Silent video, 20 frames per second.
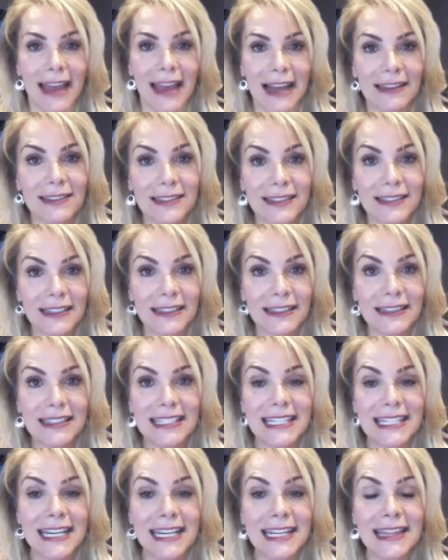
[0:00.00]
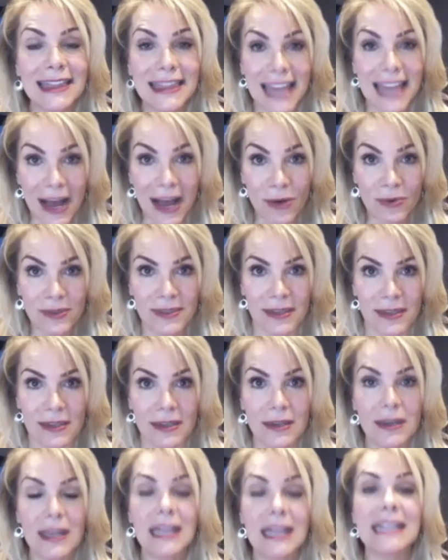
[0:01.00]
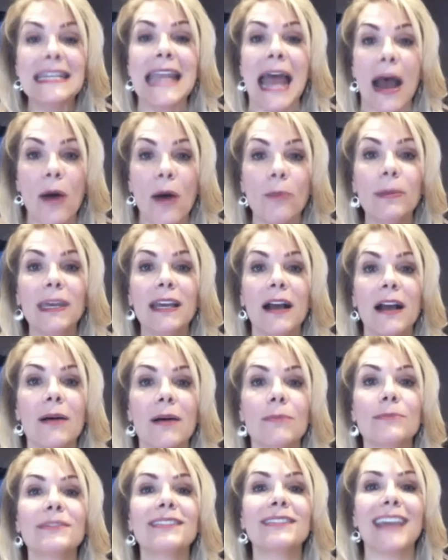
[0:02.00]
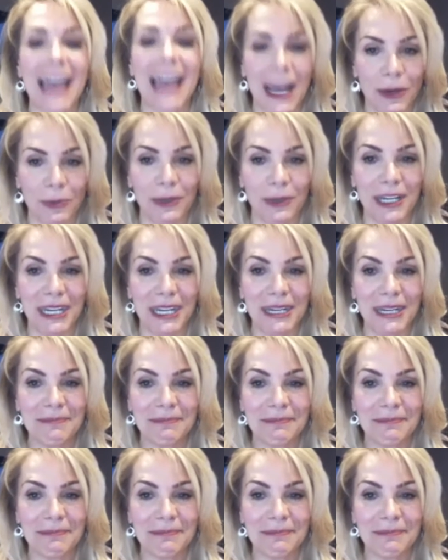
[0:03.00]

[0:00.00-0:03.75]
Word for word: Not 16,000 now becomes equity.